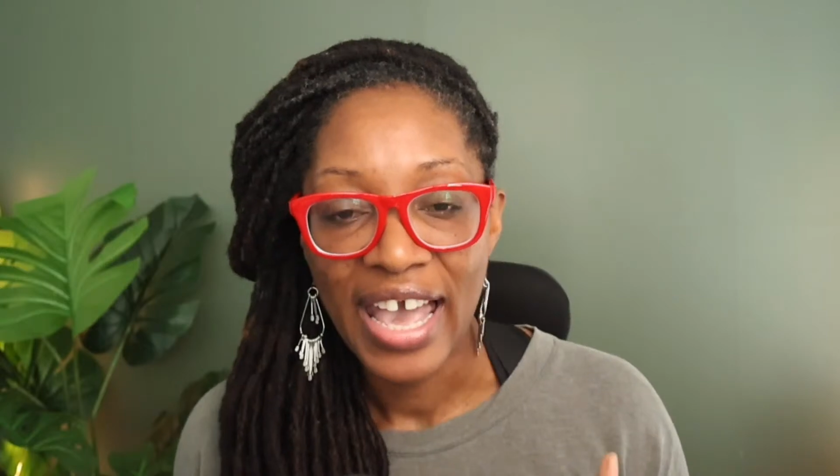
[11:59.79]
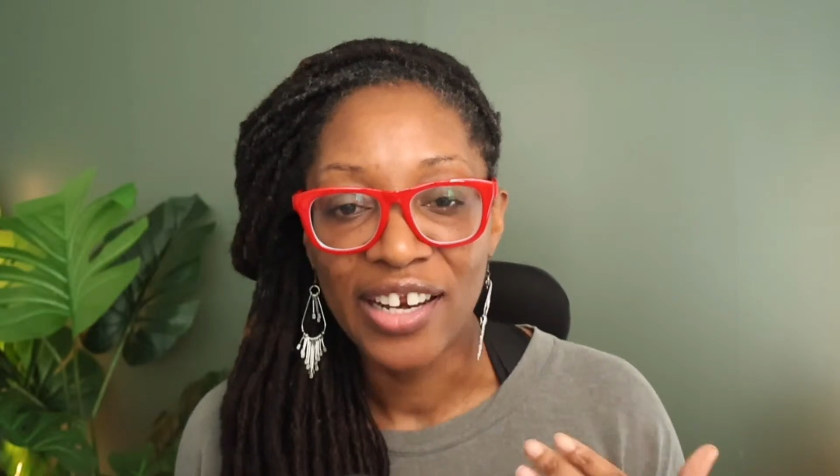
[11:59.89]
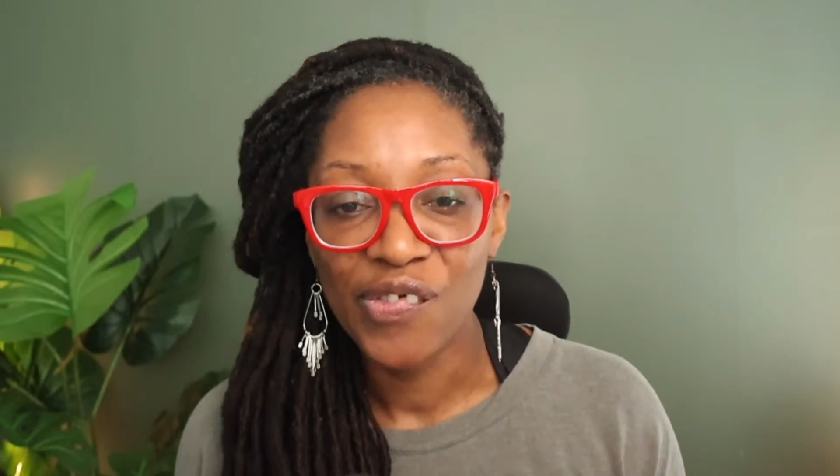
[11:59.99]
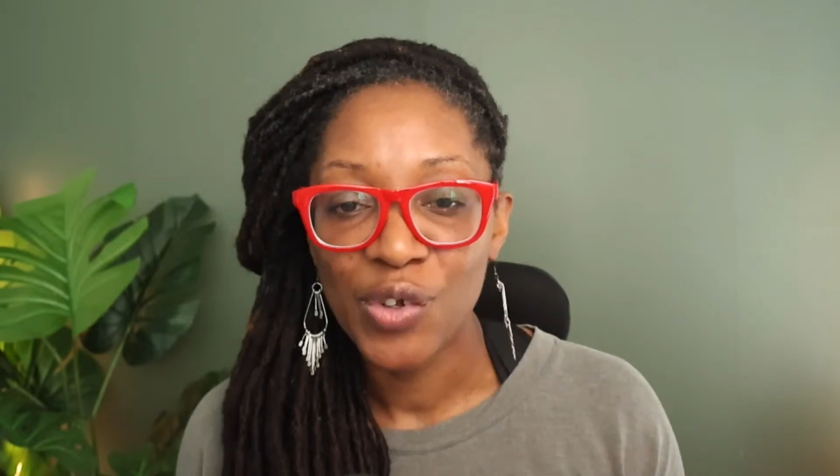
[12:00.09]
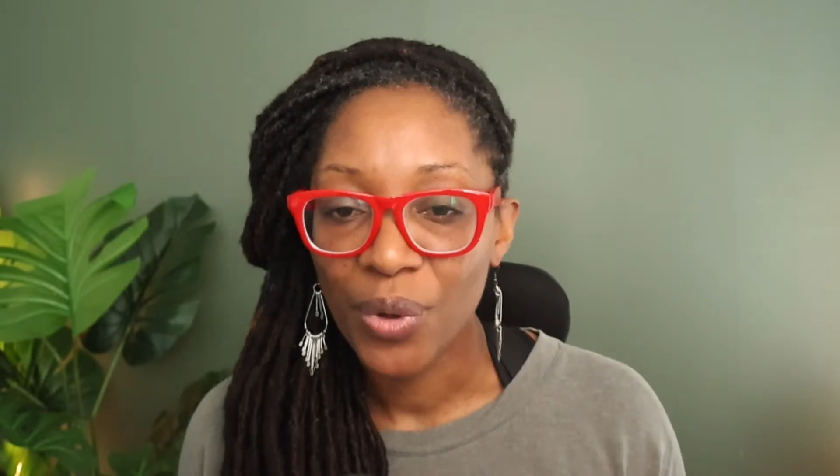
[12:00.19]

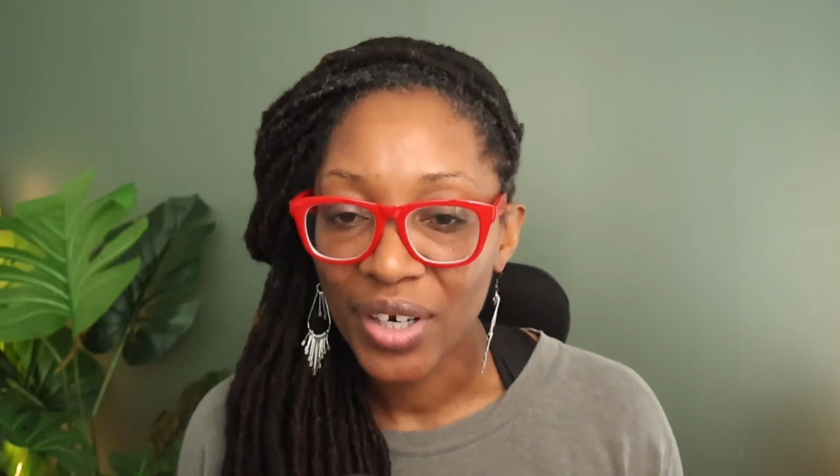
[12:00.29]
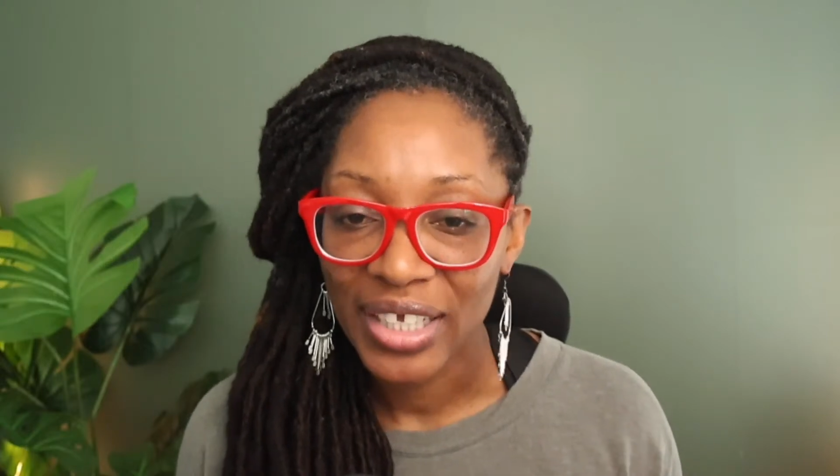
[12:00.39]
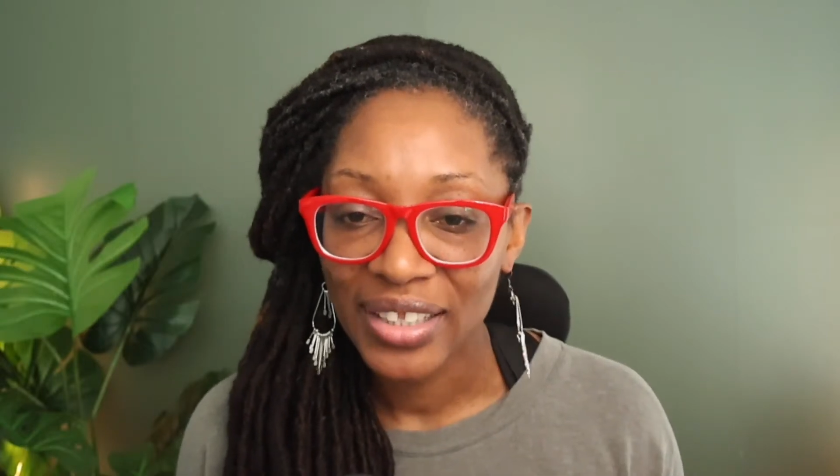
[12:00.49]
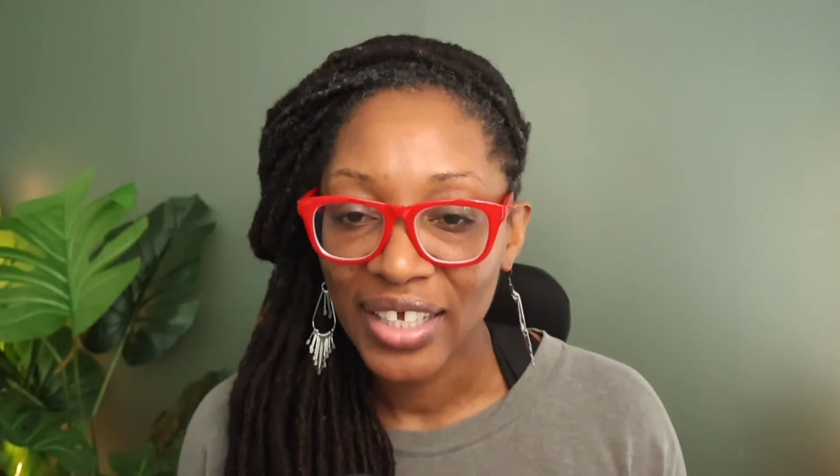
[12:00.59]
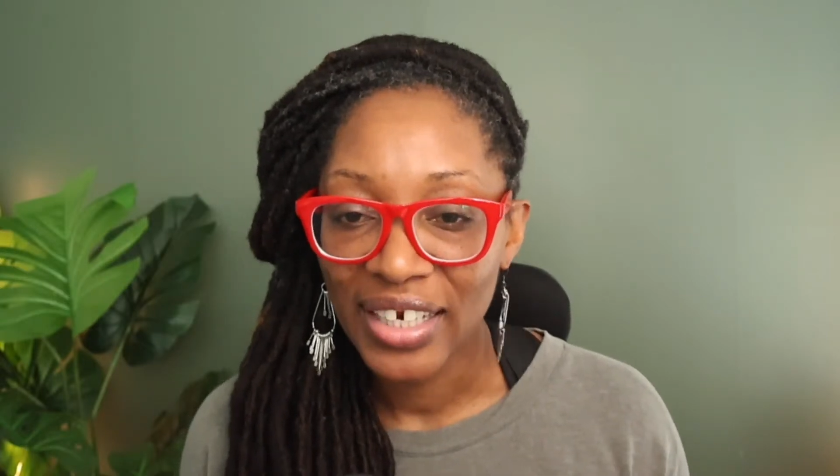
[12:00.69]
And if you're
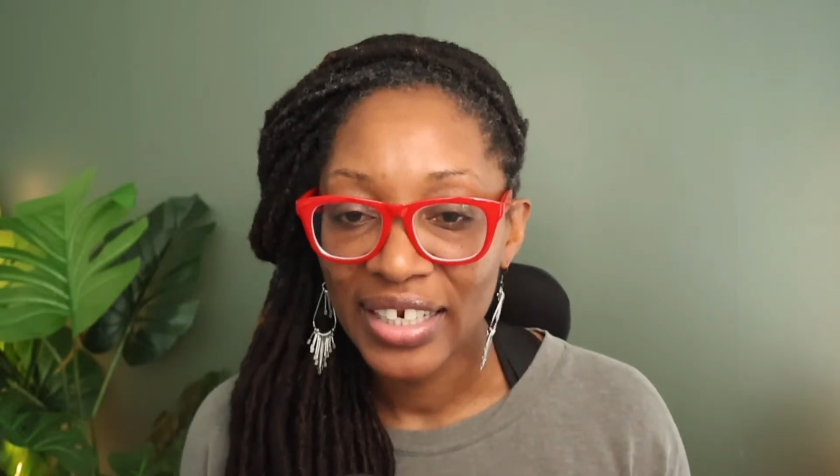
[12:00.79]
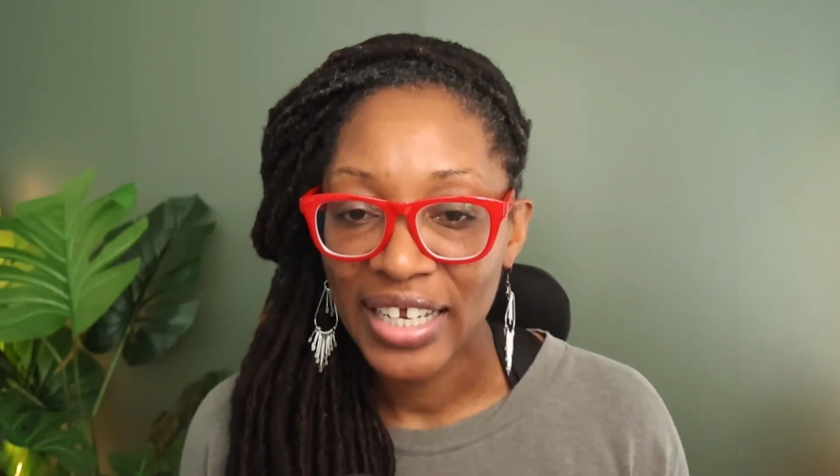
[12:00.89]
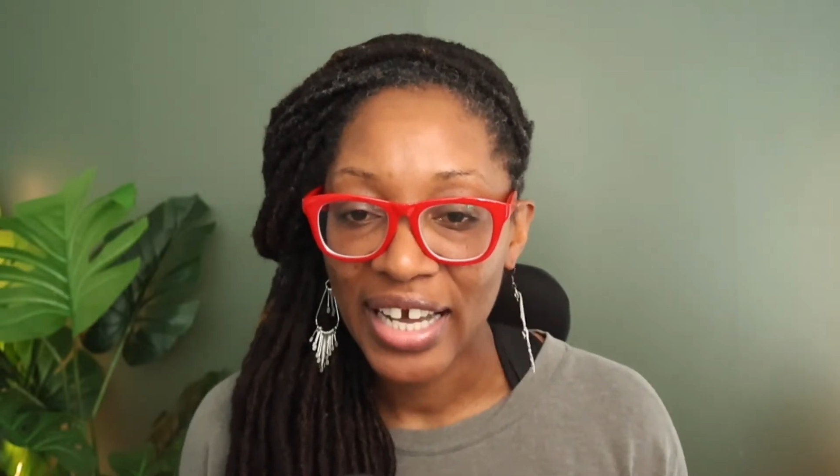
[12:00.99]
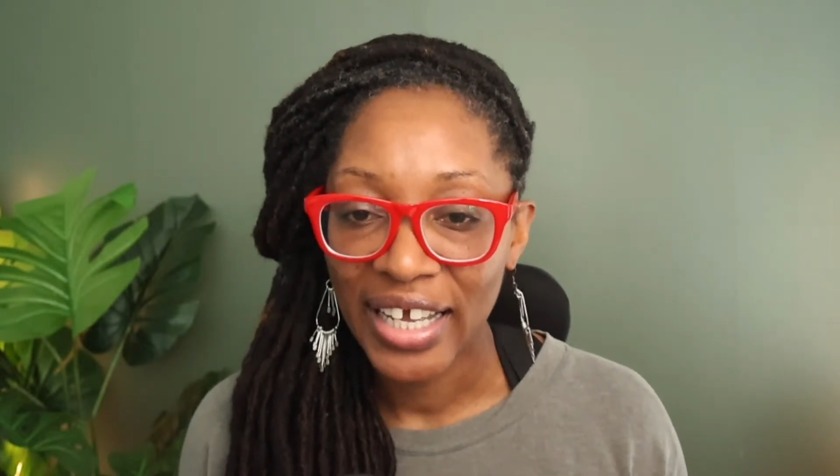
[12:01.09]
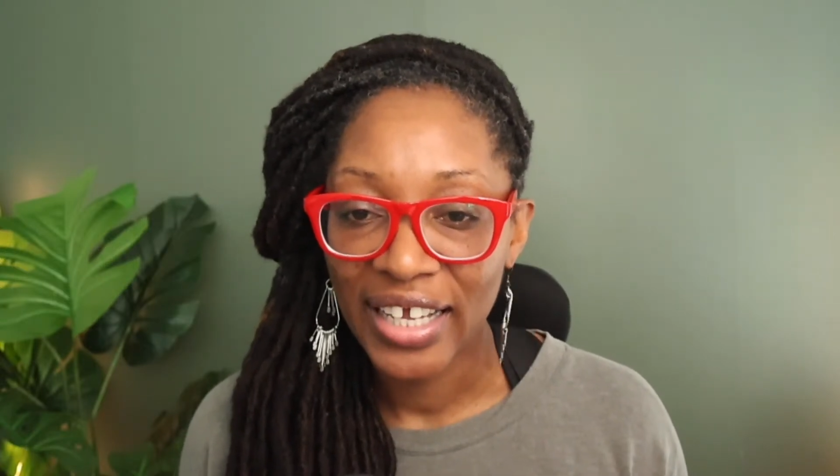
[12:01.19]
working late at
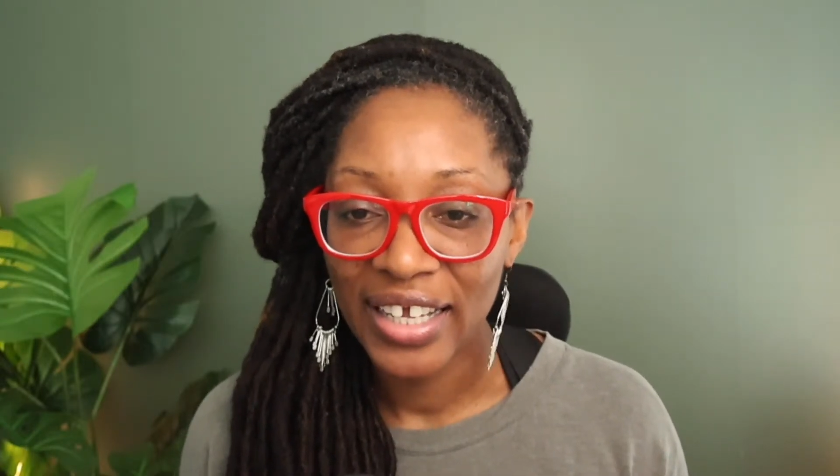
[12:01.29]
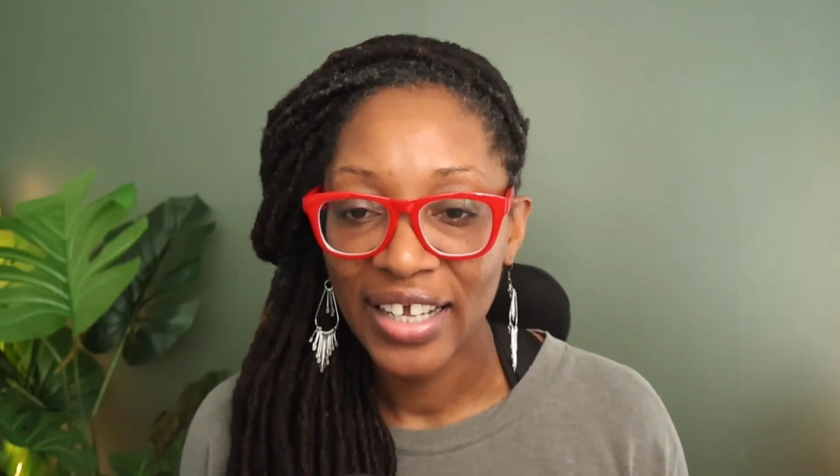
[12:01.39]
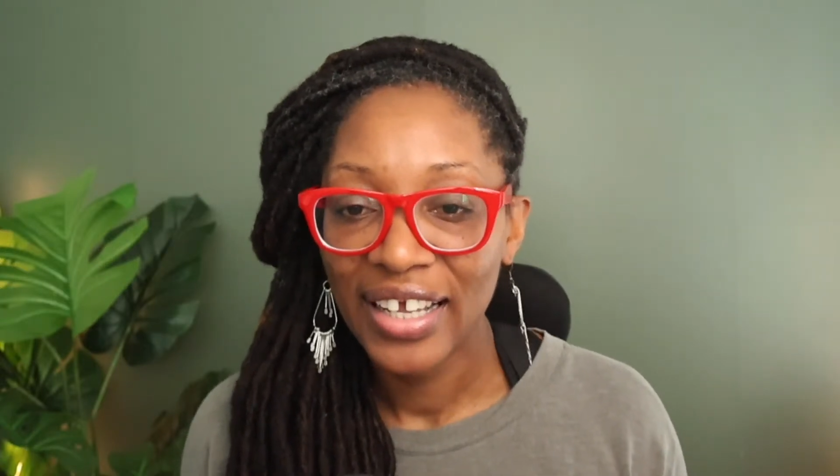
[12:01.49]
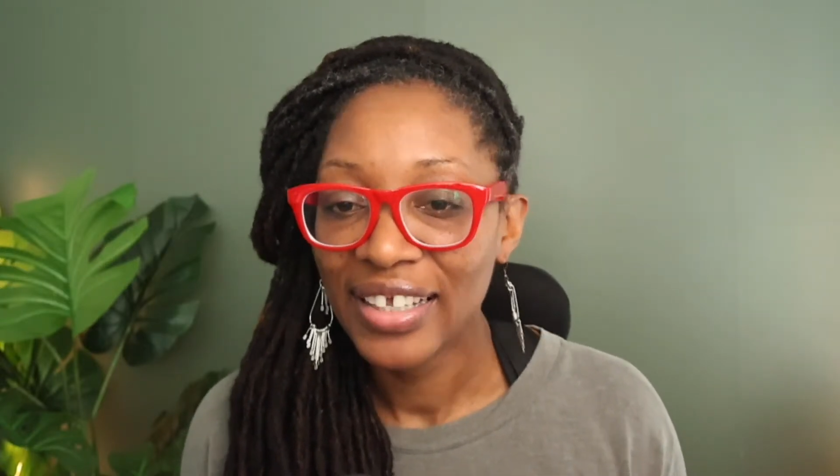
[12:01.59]
night,